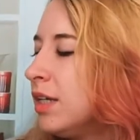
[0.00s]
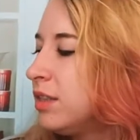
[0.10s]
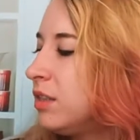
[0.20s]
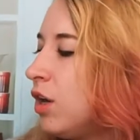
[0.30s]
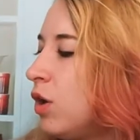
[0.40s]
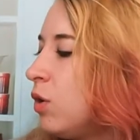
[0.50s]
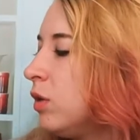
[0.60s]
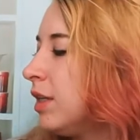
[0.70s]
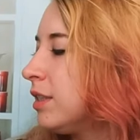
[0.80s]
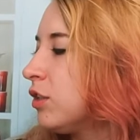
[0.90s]
So
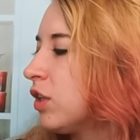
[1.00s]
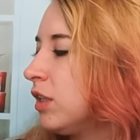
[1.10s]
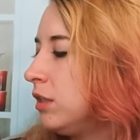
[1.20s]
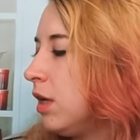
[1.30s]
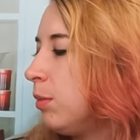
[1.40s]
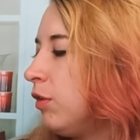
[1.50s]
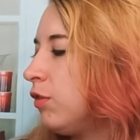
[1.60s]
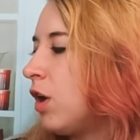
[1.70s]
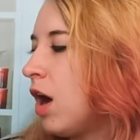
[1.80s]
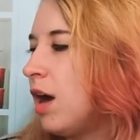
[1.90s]
let's look at the table of
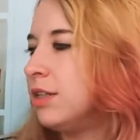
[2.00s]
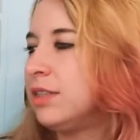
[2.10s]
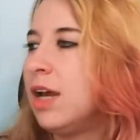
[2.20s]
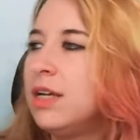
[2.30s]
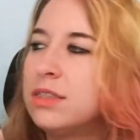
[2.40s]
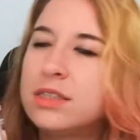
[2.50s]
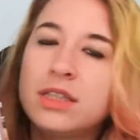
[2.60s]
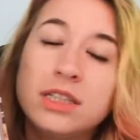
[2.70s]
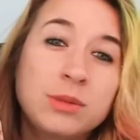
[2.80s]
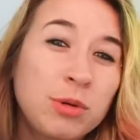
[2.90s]
contents.
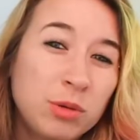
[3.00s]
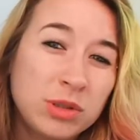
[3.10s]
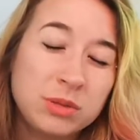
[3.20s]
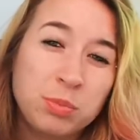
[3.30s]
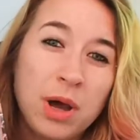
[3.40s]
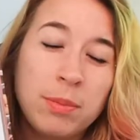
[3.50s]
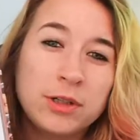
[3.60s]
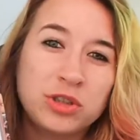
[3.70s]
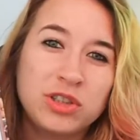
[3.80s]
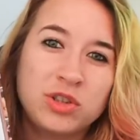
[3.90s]
This book was
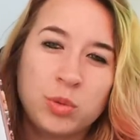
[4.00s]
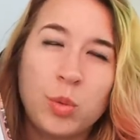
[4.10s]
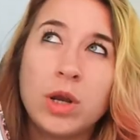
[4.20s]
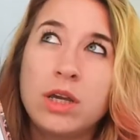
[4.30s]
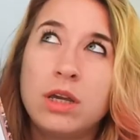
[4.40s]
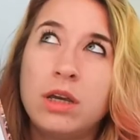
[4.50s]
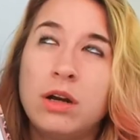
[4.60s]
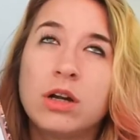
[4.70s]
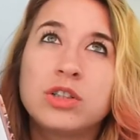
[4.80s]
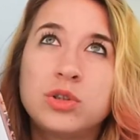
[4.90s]
published in
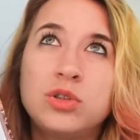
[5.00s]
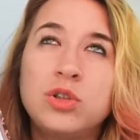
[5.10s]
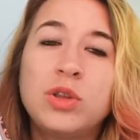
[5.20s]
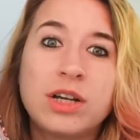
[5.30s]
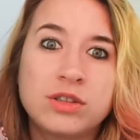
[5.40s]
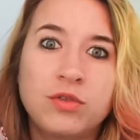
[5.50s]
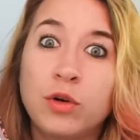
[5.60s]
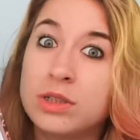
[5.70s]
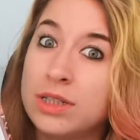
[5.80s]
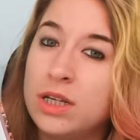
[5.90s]

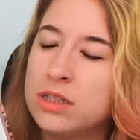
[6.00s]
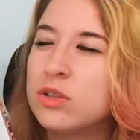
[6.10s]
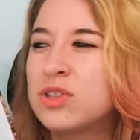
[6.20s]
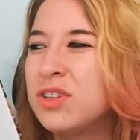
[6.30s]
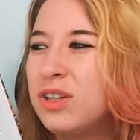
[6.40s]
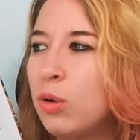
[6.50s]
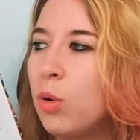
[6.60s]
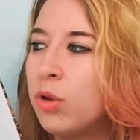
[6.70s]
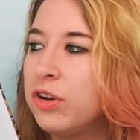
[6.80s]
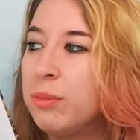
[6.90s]
2014, so it's a little
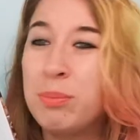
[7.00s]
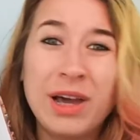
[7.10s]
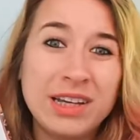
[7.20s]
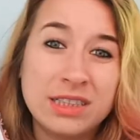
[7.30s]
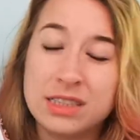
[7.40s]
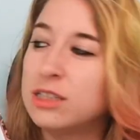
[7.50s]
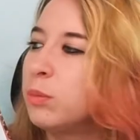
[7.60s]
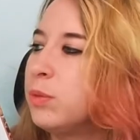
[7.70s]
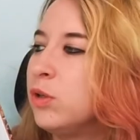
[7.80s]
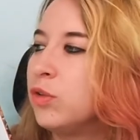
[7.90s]
older, but it's still
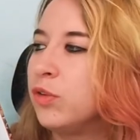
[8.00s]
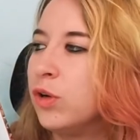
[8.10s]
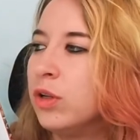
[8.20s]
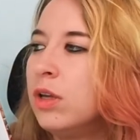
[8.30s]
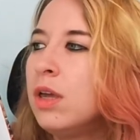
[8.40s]
beautiful.